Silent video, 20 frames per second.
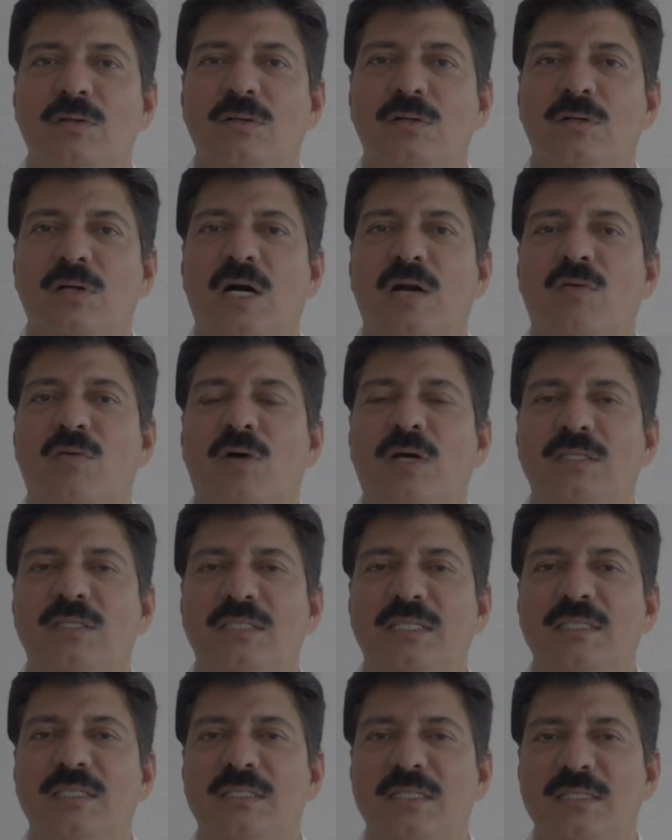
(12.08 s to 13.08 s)
for
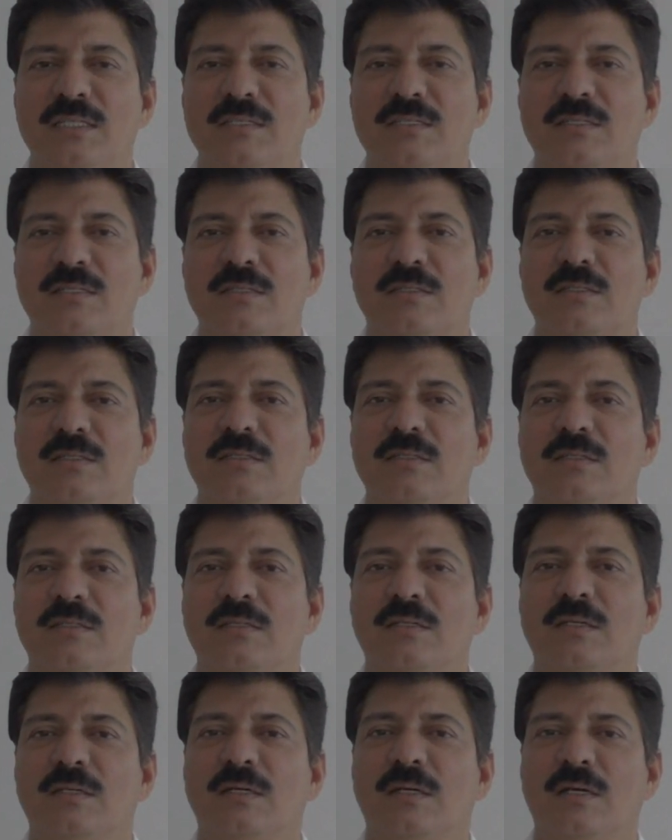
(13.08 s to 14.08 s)
watching this
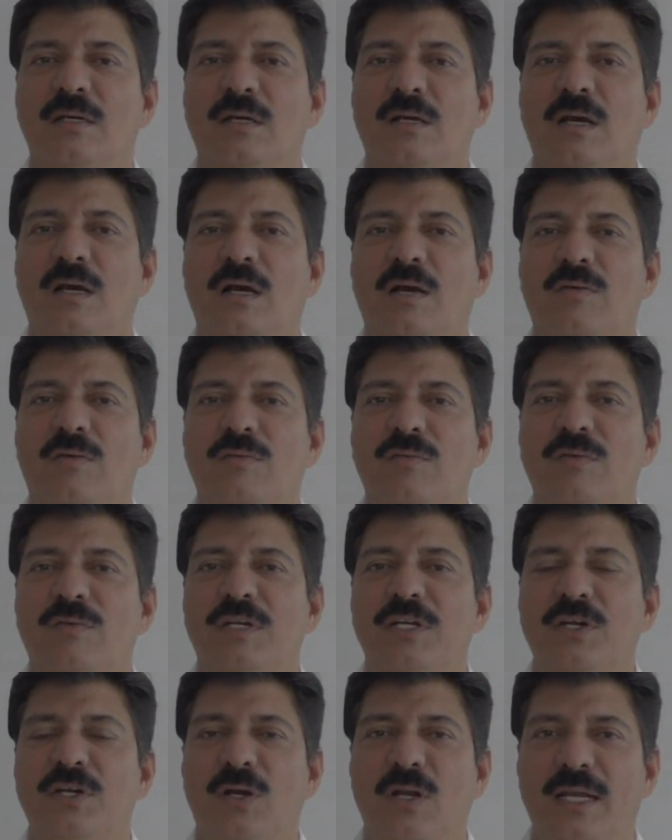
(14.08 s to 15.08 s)

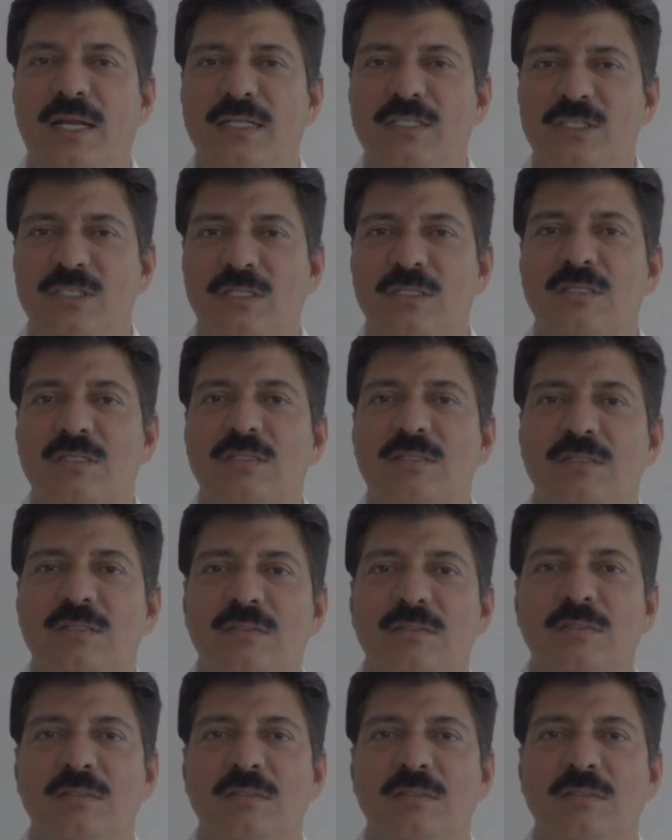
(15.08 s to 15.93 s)
video lectures.